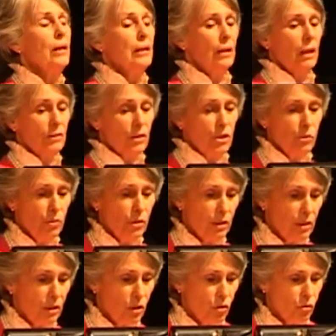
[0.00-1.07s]
Now, this was
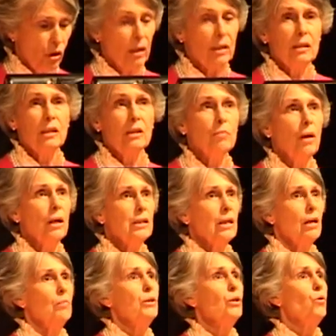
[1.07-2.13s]
constructed by
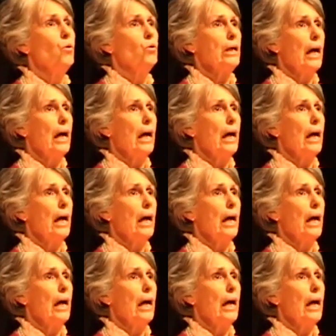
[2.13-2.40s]
somebody called